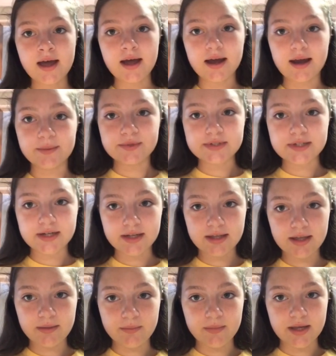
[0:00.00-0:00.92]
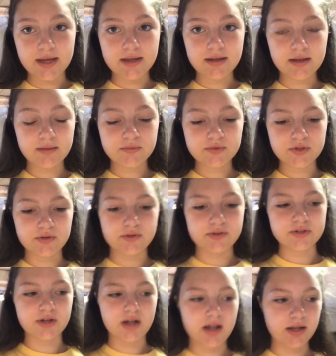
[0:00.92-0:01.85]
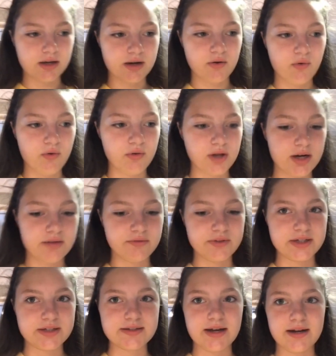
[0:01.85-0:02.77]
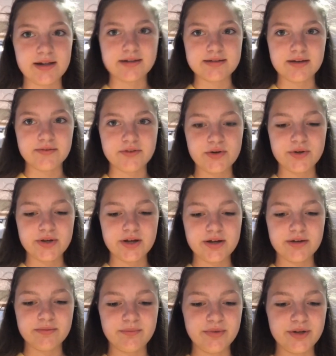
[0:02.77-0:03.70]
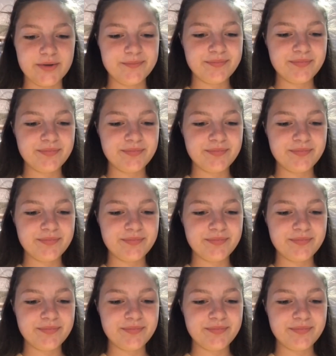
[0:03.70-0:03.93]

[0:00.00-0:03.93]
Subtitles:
I'm just gonna keep making them so there's not like a whole lot of exciting stuff going on, but